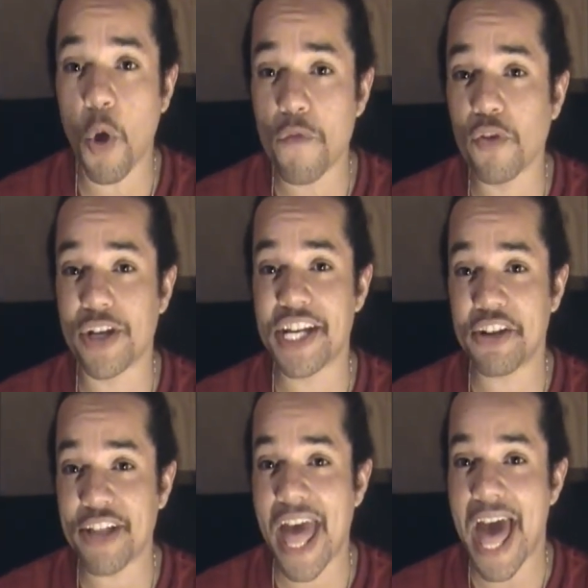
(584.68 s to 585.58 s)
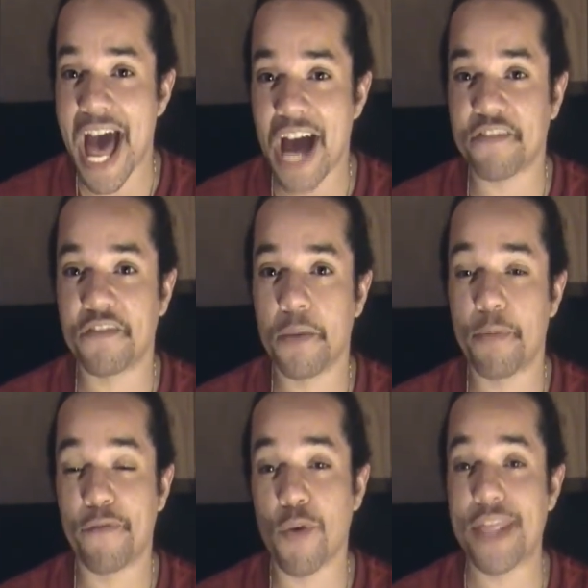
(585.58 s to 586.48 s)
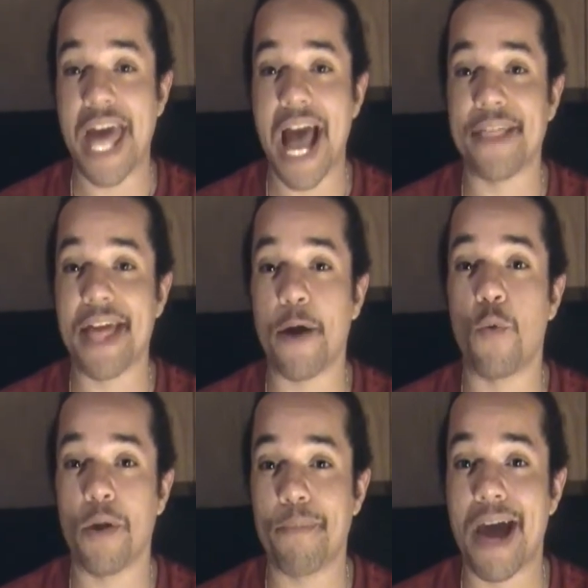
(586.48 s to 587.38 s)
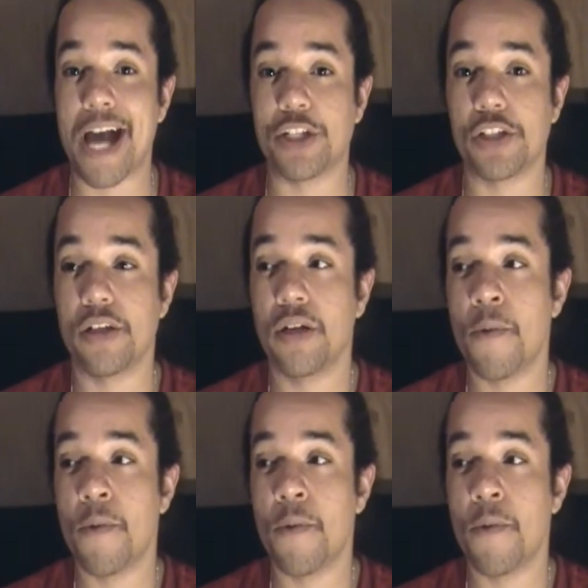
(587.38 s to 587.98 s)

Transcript: over a year and a half before they had that one match.